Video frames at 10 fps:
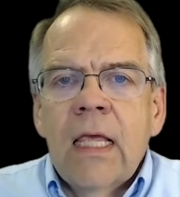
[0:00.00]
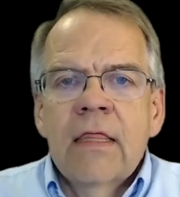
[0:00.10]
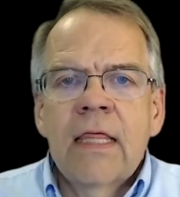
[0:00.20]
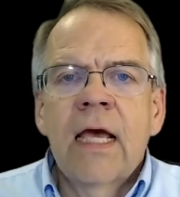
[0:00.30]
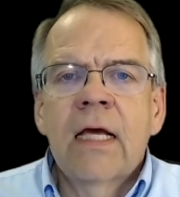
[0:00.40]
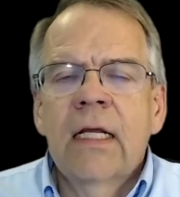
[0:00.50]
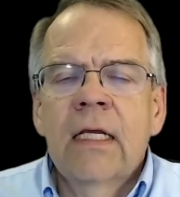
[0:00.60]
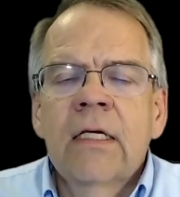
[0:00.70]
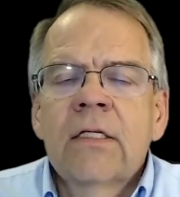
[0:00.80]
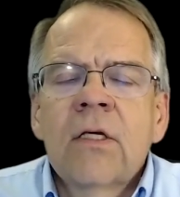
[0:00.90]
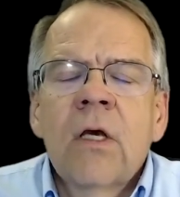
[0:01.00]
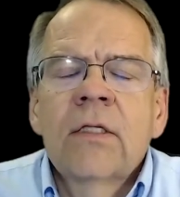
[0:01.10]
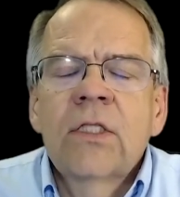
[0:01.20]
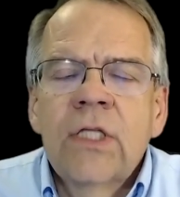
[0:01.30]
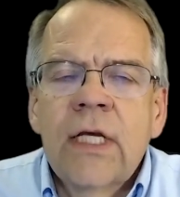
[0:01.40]
that is a
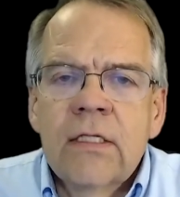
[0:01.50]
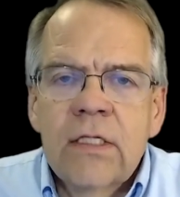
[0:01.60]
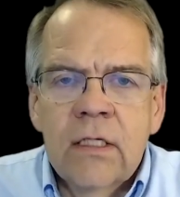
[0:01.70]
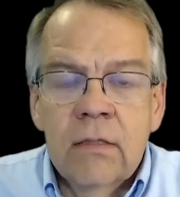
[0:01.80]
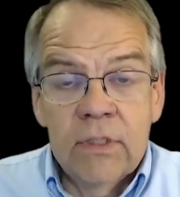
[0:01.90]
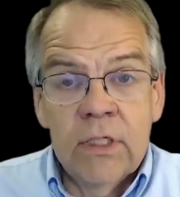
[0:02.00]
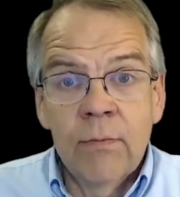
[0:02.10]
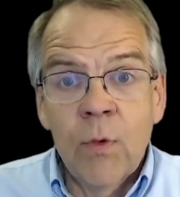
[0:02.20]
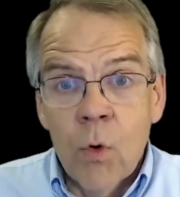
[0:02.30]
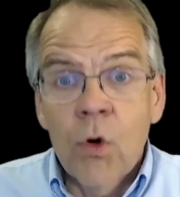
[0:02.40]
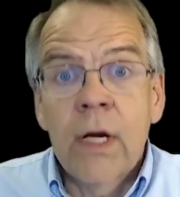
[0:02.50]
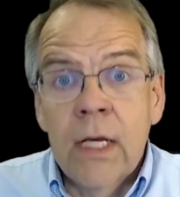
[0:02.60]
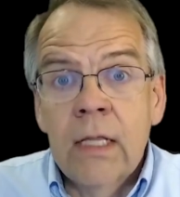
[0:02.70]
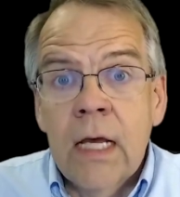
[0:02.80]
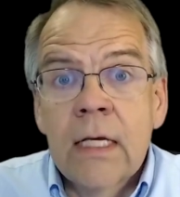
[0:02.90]
chance to
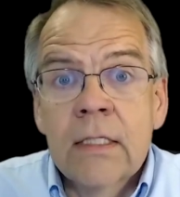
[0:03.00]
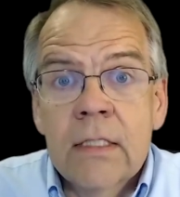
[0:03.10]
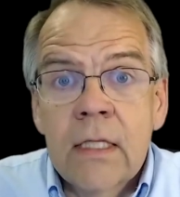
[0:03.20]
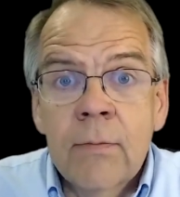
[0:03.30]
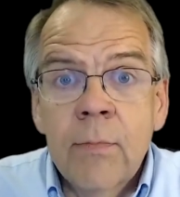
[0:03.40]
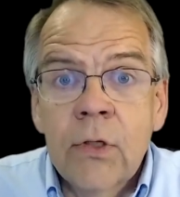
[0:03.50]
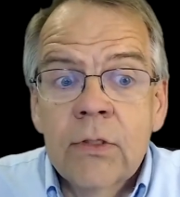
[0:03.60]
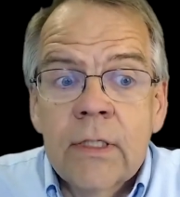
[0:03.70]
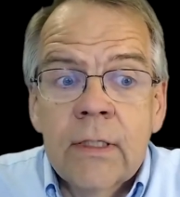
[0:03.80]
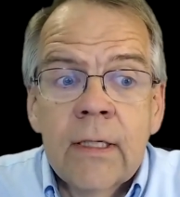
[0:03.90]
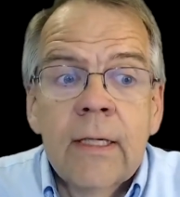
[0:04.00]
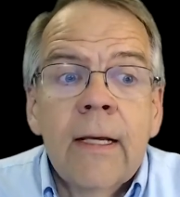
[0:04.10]
memorialize the person.